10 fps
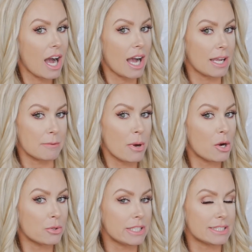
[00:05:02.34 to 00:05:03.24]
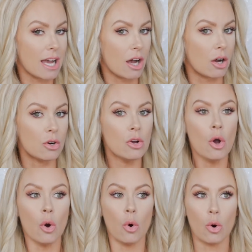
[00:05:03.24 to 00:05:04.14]
high ponytail
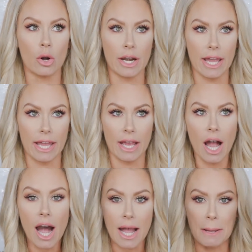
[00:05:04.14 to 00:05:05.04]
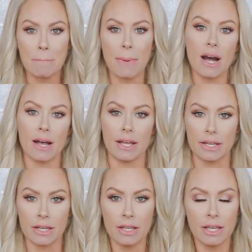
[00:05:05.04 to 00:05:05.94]
or a high
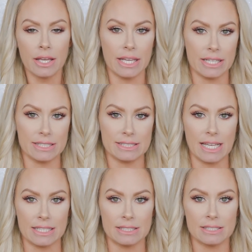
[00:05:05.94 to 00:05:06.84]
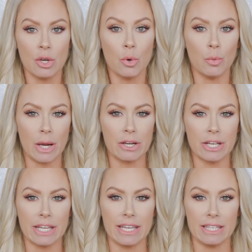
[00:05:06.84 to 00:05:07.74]
bun, in a sense,
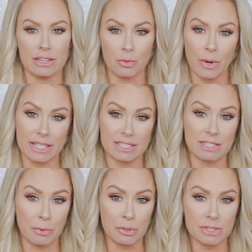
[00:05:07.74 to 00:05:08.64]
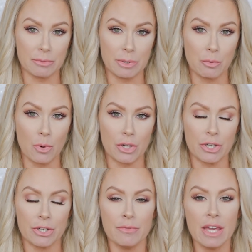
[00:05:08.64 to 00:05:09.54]
wearing it the way it's supposed to be
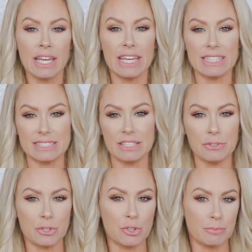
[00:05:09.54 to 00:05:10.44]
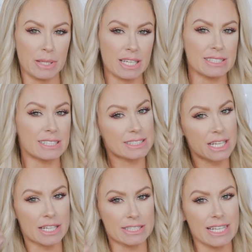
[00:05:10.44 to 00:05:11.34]
worn. It's difficult because it's
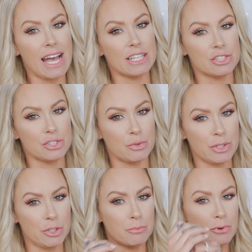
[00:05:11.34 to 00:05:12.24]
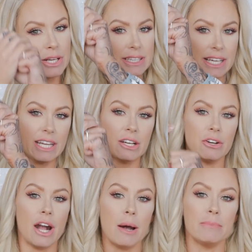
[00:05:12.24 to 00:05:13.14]
not attached. So when you bring the
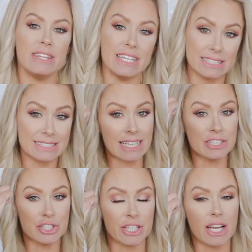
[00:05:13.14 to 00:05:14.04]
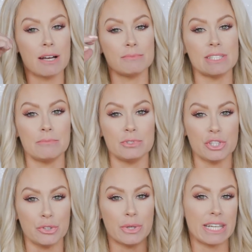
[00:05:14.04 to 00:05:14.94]
hair up, the extension comes up
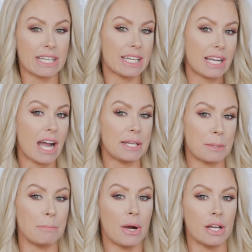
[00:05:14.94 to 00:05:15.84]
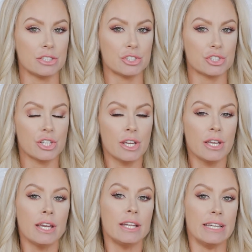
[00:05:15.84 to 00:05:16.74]
too and it can kind of bunch.
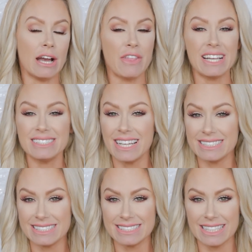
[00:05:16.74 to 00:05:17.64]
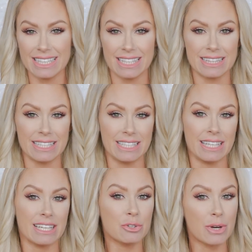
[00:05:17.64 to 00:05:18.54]
Now that's not to say that
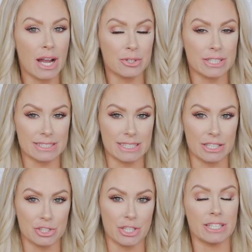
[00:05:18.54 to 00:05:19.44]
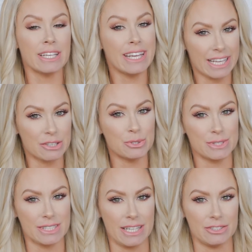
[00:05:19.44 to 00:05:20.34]
the crown extension, halo
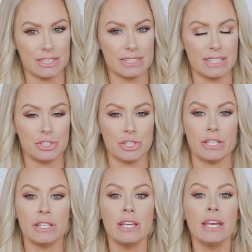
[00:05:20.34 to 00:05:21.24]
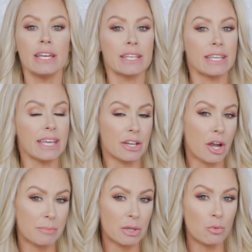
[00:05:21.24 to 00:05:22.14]
style extension,
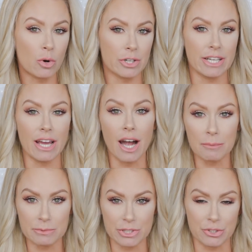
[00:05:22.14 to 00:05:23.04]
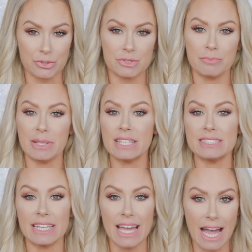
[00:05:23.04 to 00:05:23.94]
cannot be worn in updos,
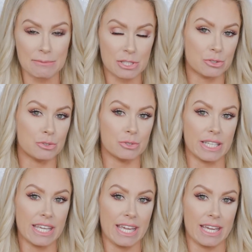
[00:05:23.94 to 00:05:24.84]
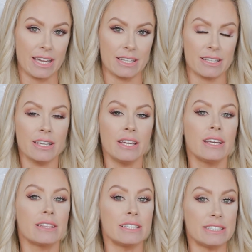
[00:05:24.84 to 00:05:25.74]
because they absolutely can.
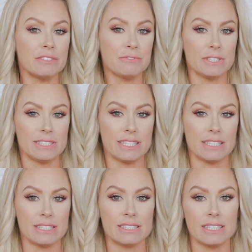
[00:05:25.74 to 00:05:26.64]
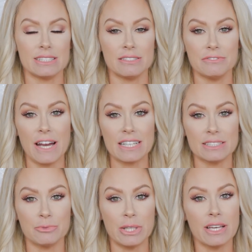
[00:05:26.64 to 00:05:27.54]
The difference is, is the
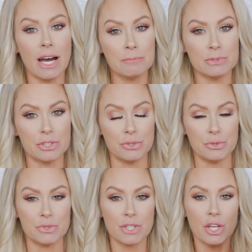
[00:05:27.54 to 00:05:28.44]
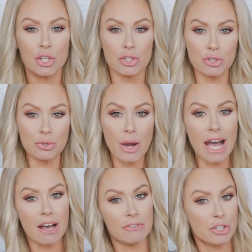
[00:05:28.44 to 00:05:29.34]
fact that with updos, you
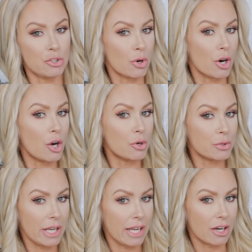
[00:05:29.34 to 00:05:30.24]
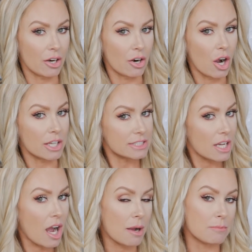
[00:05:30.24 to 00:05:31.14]
have your own hair on
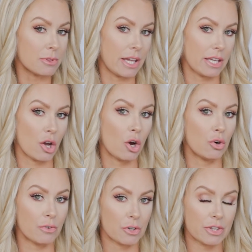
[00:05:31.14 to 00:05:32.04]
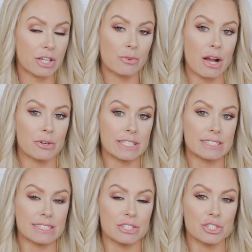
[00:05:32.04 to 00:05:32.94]
top laying over the crown
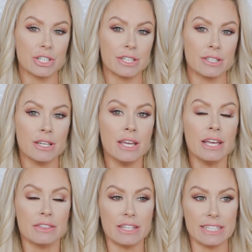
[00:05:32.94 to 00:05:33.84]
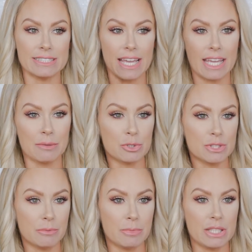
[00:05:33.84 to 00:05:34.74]
extension that is able
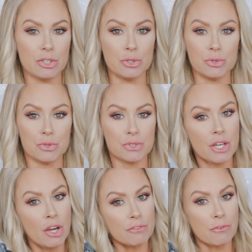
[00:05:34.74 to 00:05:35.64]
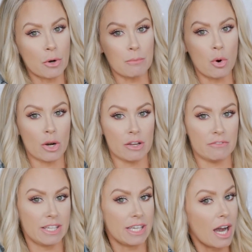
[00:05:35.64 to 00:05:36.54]
to be used for more
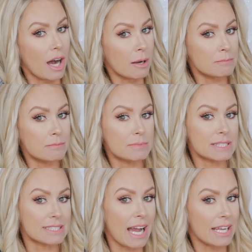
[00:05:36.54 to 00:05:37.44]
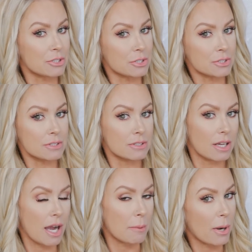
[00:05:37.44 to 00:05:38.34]
of the up style,
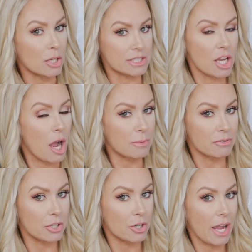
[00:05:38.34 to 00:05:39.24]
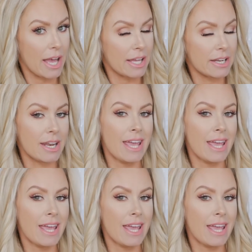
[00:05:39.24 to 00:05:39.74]
up on top of your head.